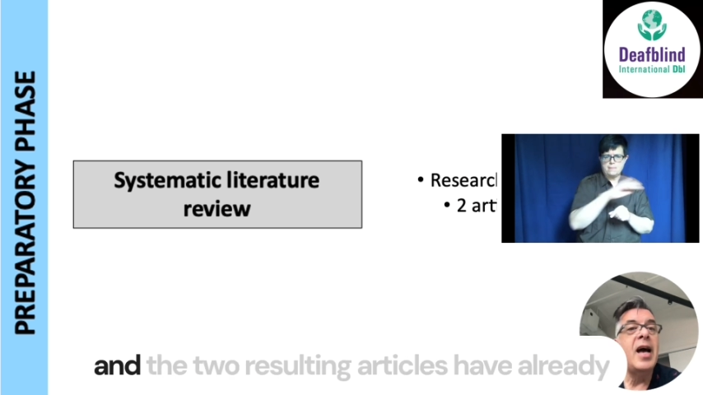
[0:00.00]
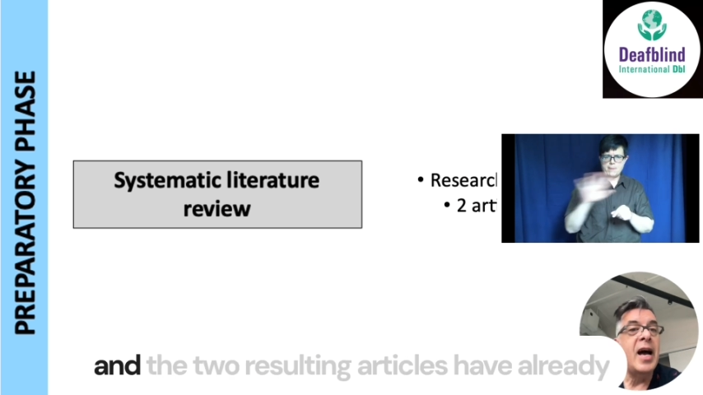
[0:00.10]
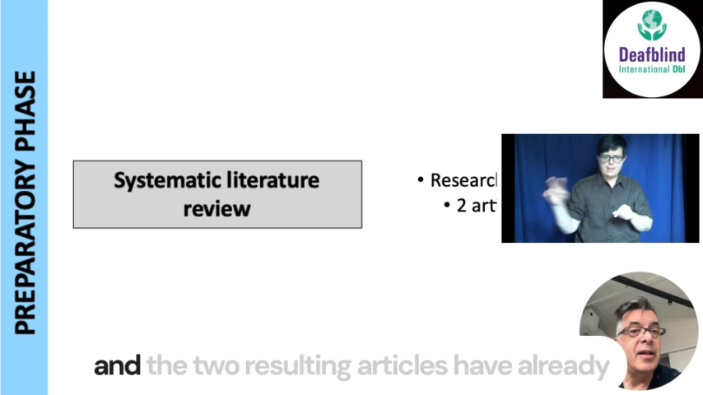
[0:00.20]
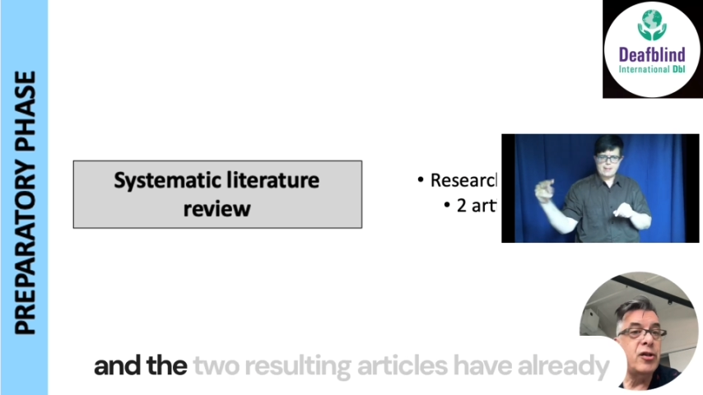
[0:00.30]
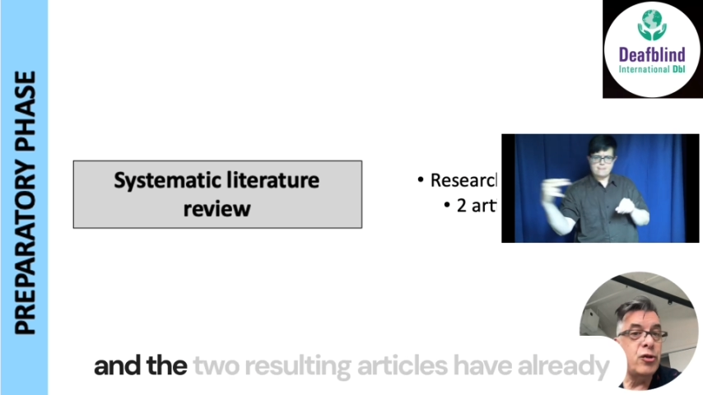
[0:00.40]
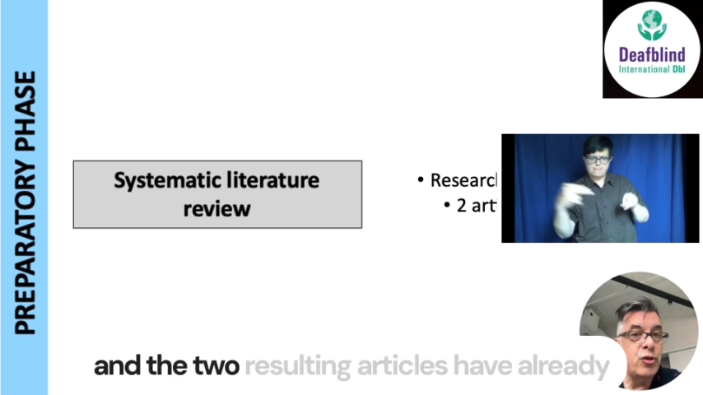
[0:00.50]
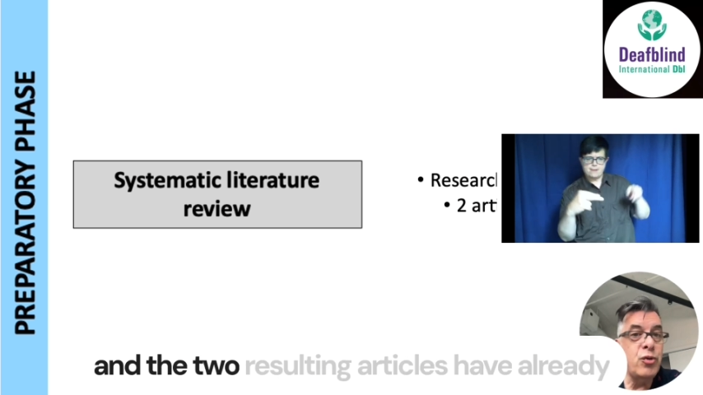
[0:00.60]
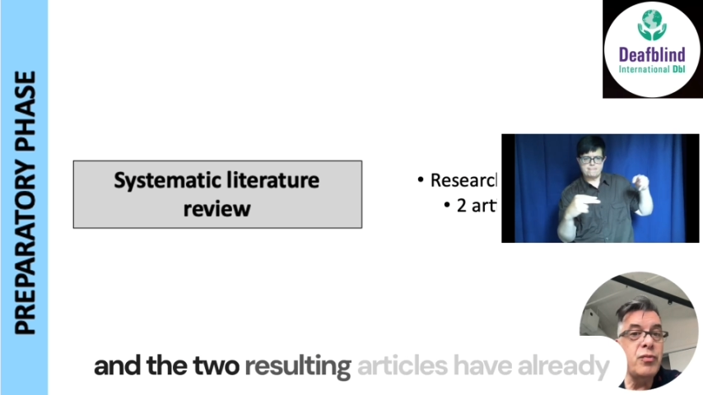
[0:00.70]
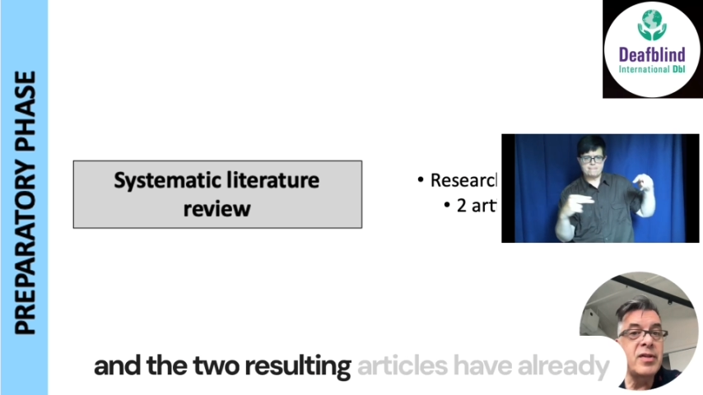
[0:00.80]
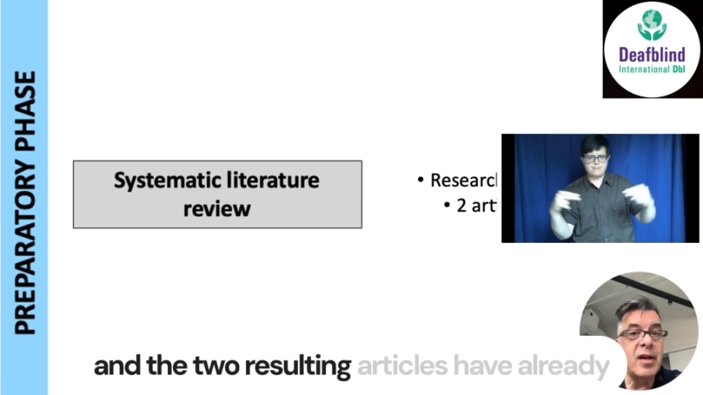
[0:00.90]
and the 2
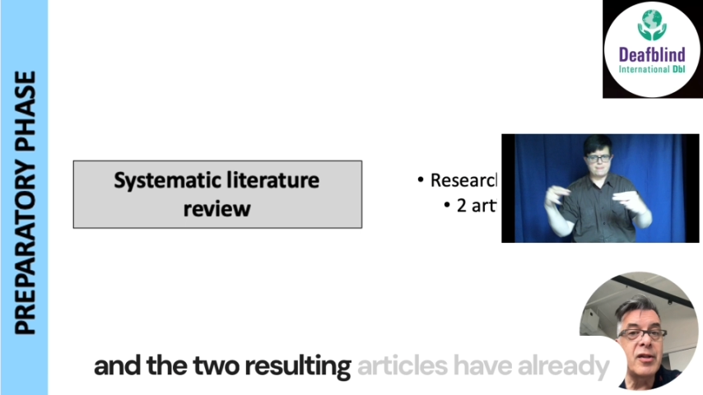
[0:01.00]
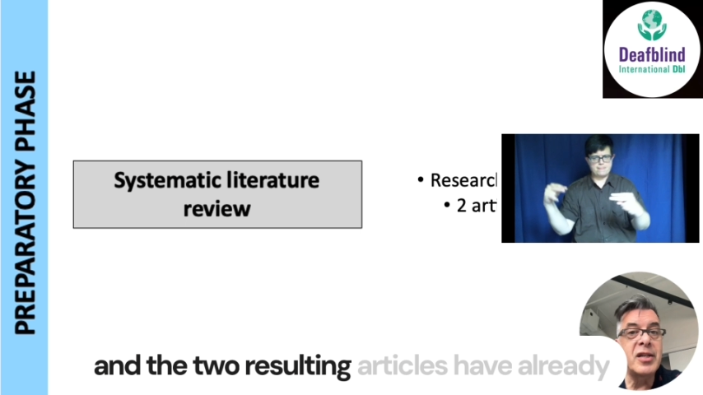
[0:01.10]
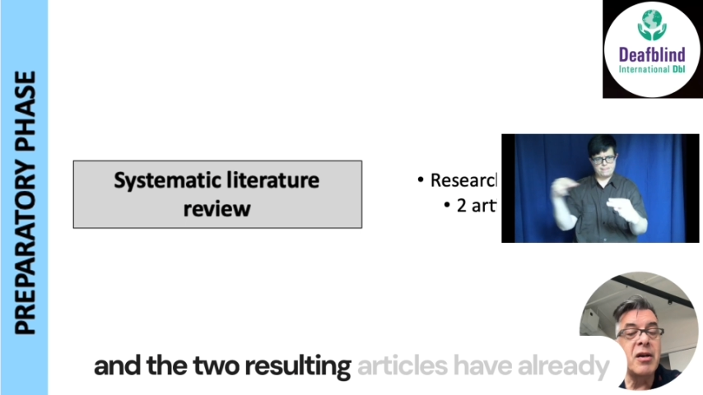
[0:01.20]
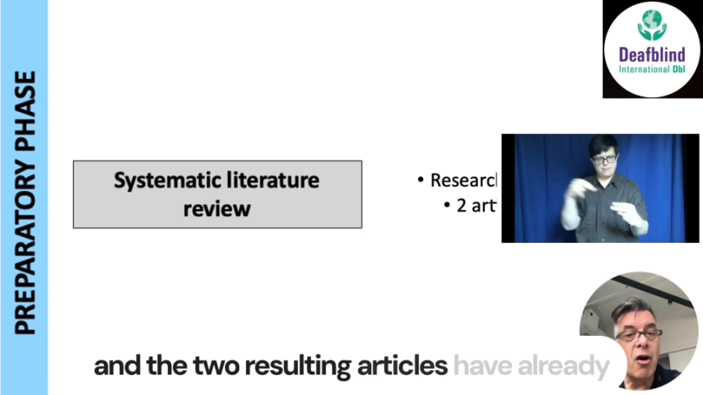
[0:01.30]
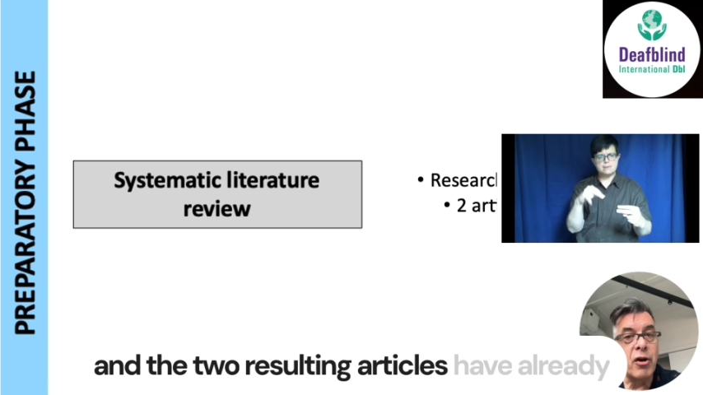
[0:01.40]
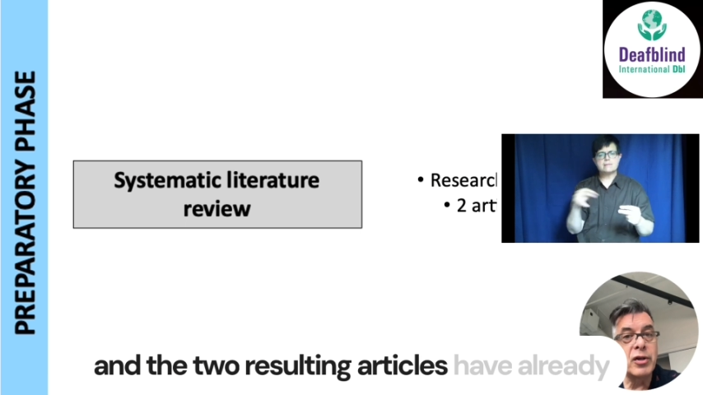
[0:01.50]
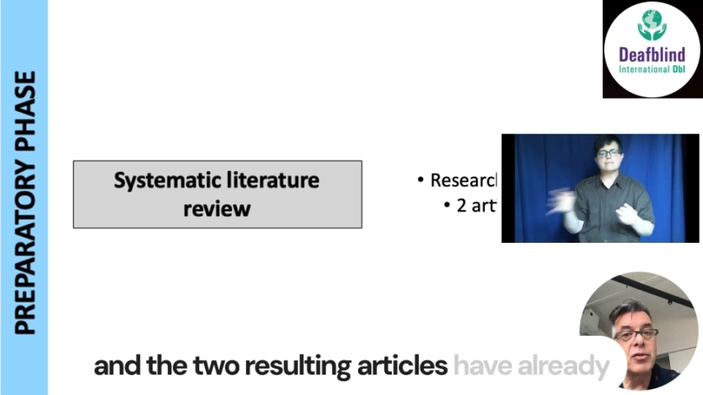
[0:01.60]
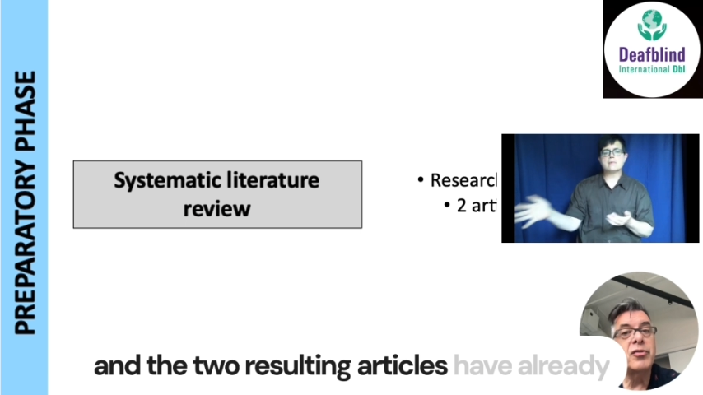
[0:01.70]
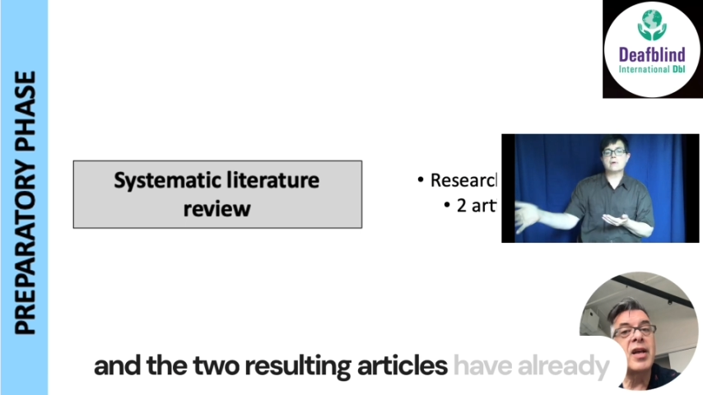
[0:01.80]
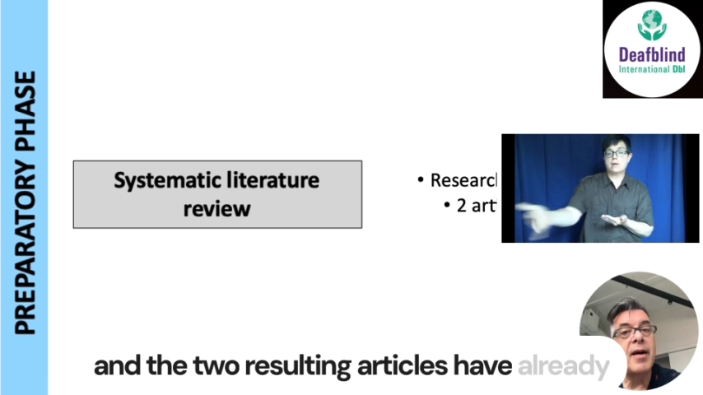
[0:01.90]
resulting
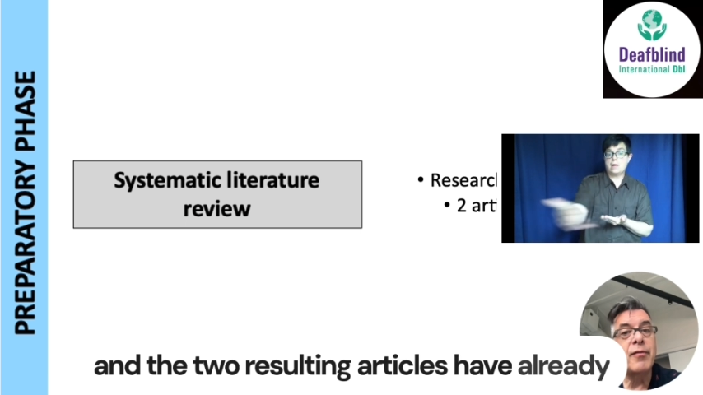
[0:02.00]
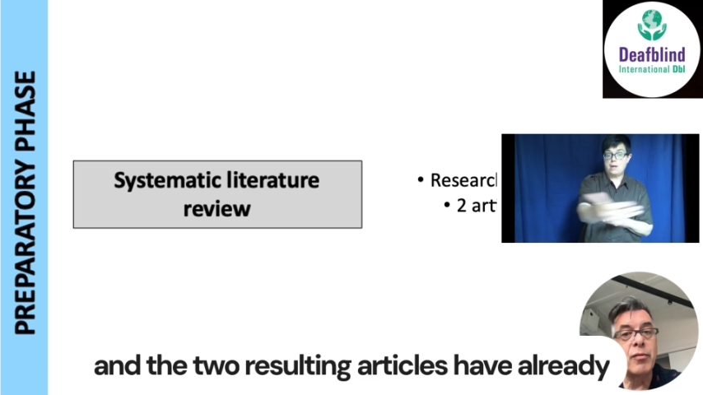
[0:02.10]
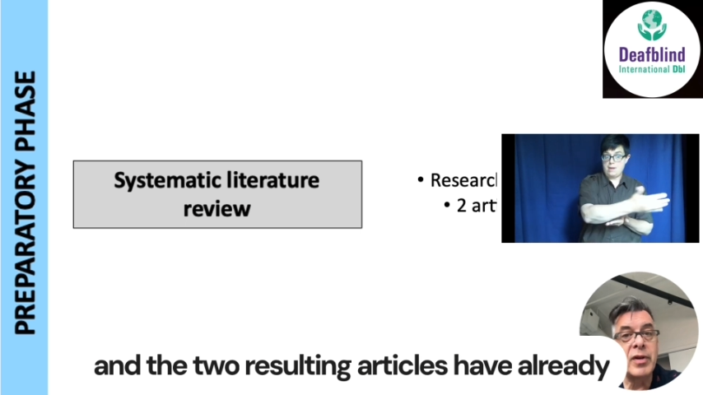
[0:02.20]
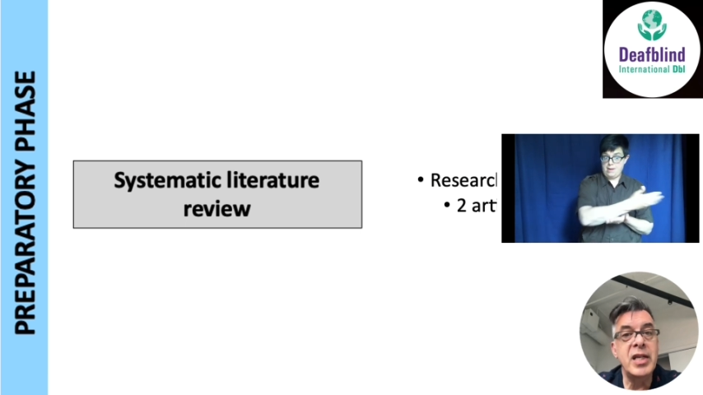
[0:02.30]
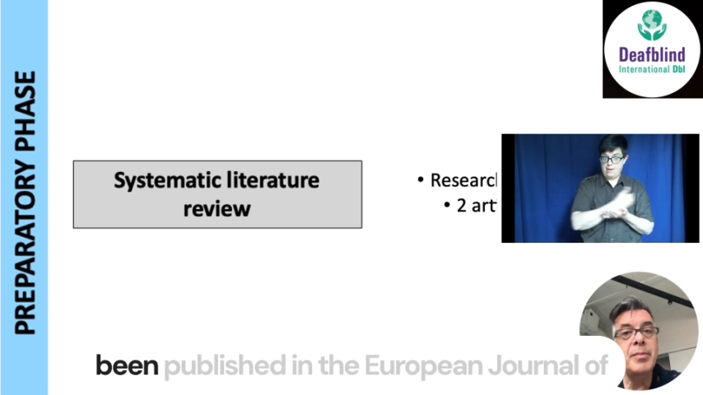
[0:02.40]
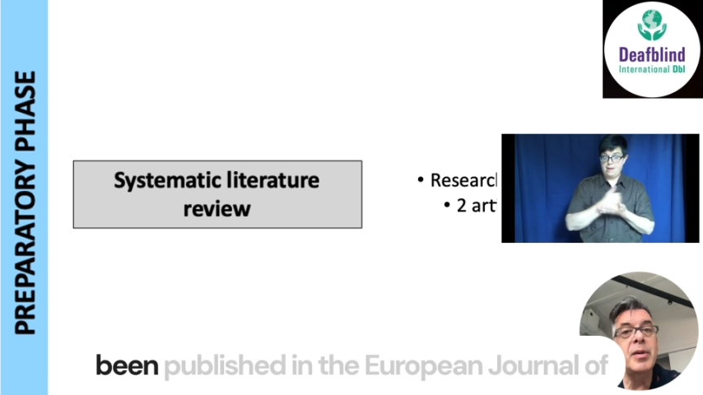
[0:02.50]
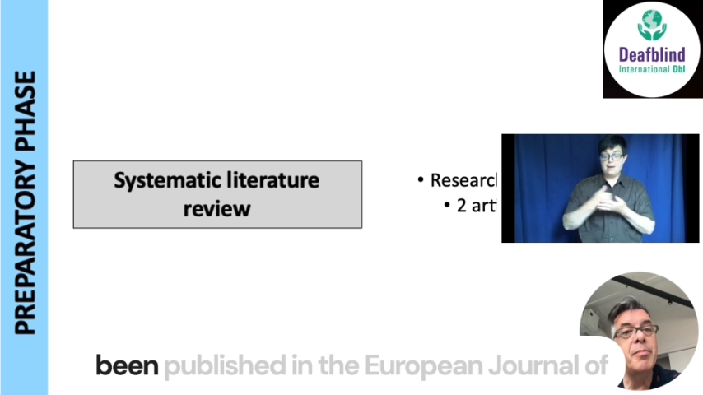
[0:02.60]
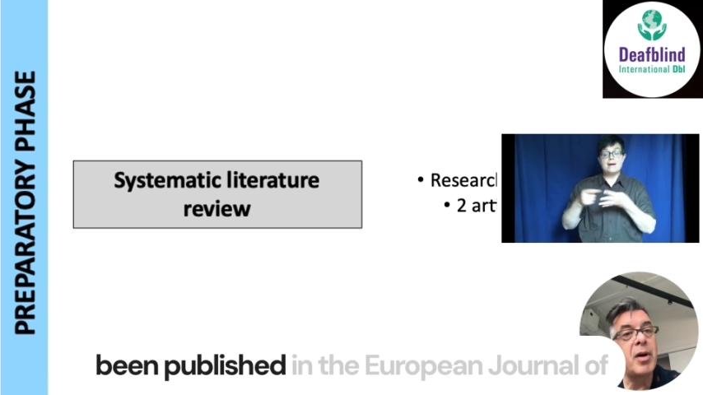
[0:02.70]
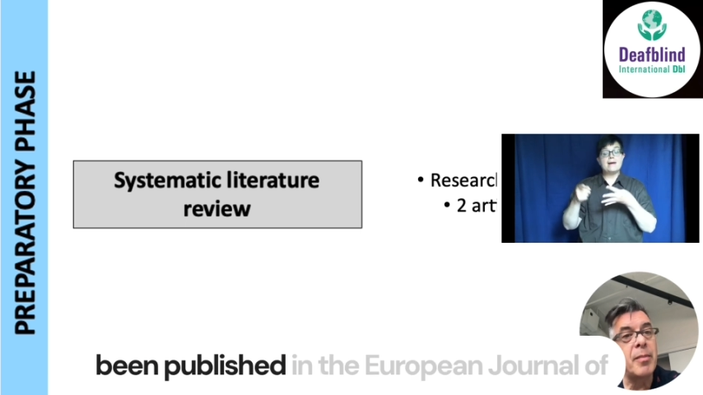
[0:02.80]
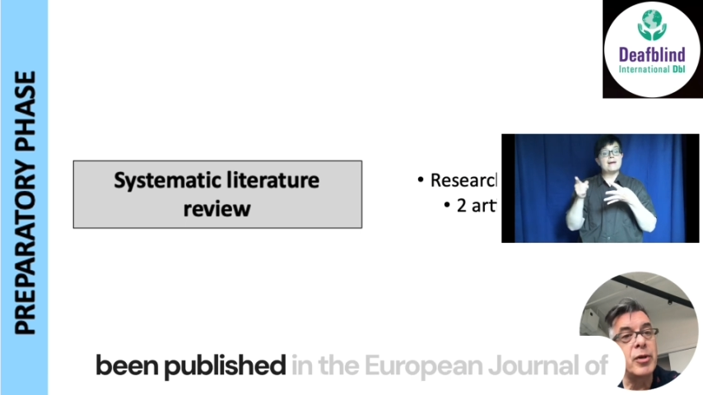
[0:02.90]
articles have already been
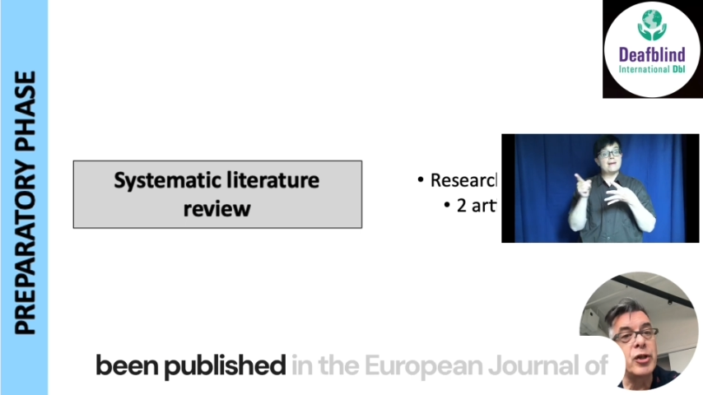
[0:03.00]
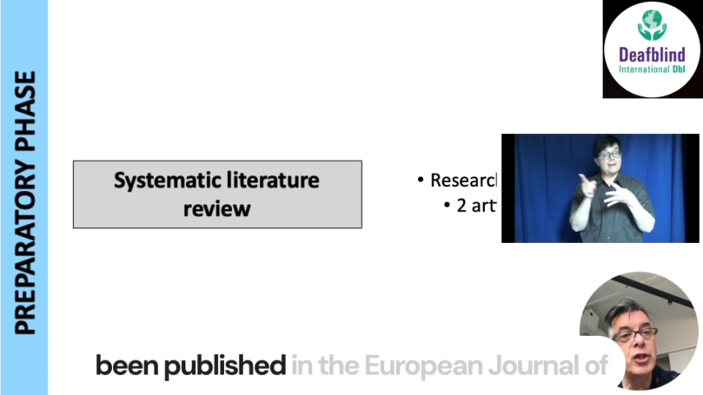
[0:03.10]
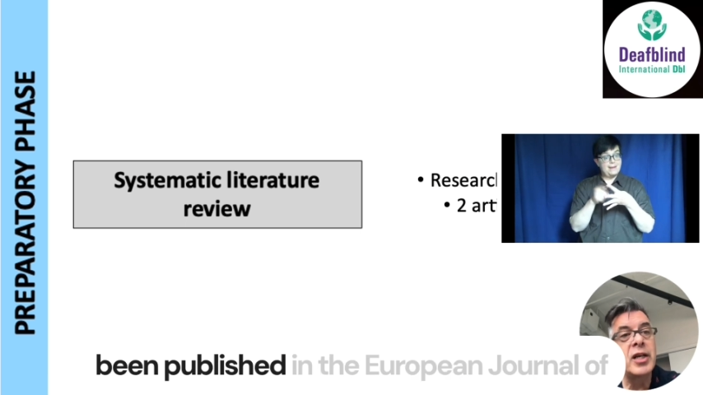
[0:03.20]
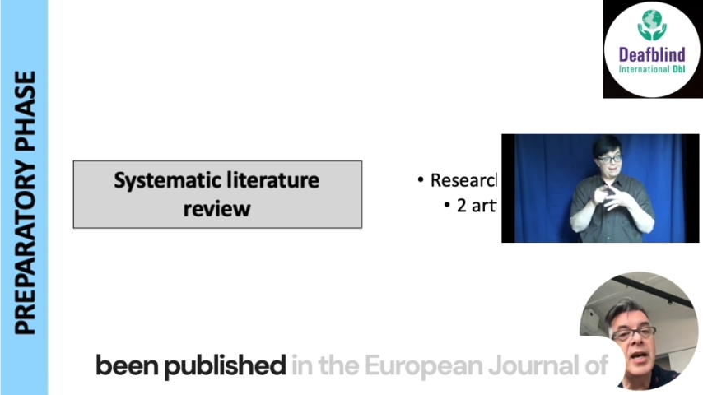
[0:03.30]
published